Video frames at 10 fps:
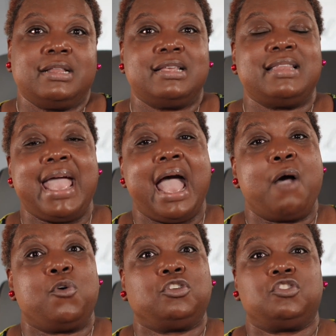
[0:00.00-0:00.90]
Today,
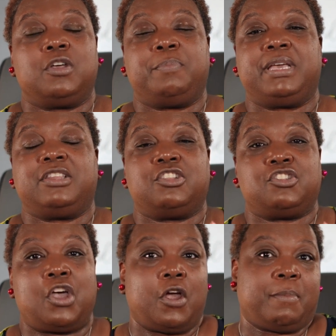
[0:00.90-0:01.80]
I want you to be
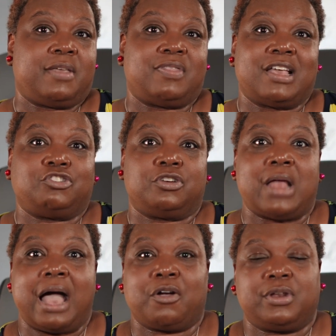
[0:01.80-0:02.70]
determined that you're
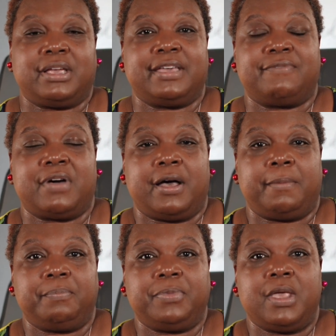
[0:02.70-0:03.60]
not going to give
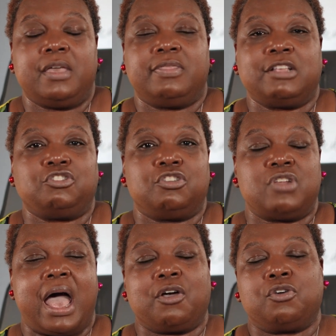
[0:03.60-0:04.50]
up, that you're
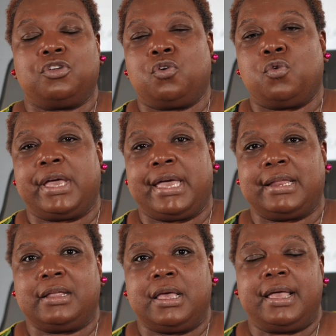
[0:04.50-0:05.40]
not going to
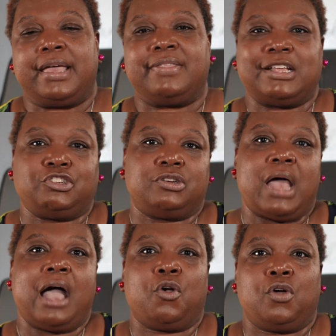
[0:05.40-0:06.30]
quit, and that you're
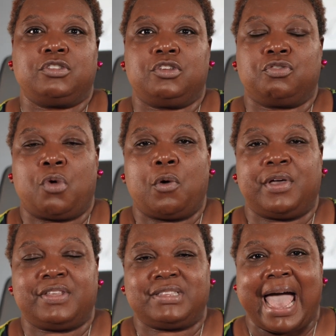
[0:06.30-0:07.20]
not going to throw
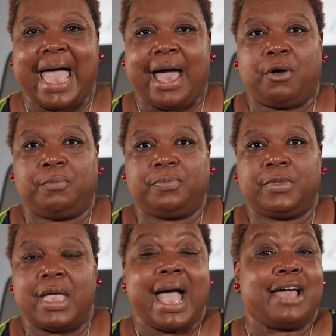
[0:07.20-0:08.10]
in the towel.
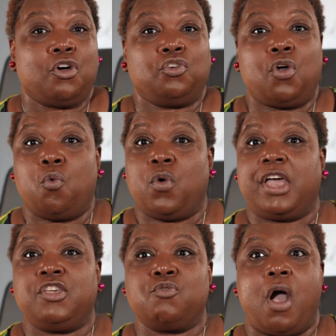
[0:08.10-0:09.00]
I don't know
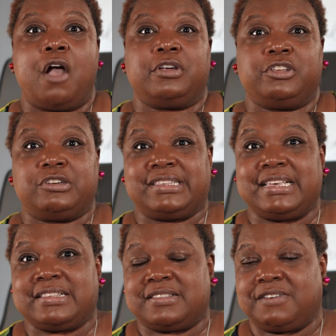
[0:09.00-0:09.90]
where you are in your
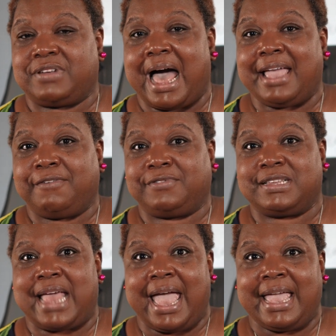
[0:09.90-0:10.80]
season of life
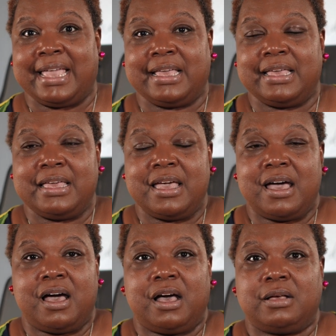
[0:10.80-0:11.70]
today.
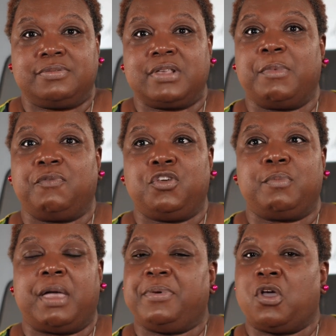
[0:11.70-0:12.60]
Some of you
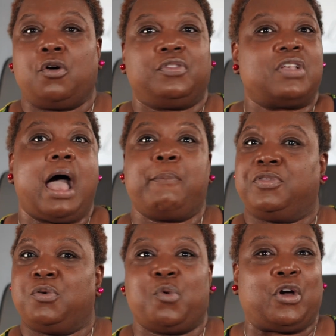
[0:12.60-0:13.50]
may be on the top
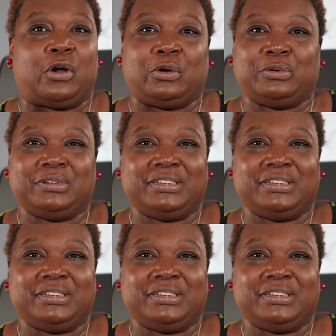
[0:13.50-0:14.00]
of the world.